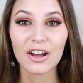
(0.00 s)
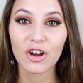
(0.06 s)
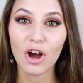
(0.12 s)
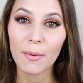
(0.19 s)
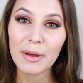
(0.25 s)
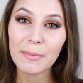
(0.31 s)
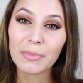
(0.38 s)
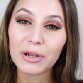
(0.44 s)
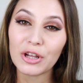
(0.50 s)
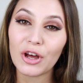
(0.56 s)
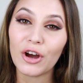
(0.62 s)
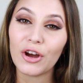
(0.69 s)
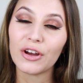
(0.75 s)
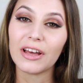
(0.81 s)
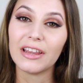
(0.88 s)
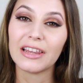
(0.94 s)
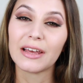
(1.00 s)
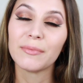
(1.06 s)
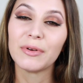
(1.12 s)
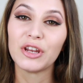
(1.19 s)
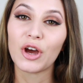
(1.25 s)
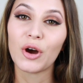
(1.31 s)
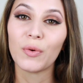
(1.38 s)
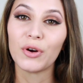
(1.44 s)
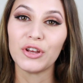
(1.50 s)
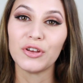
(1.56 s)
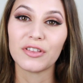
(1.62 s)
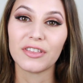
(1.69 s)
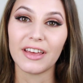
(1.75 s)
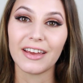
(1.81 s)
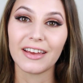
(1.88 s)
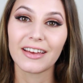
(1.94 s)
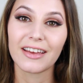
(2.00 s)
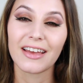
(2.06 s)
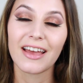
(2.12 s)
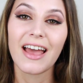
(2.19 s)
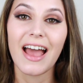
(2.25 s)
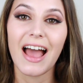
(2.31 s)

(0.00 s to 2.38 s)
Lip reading: Comment below and let me know what you think.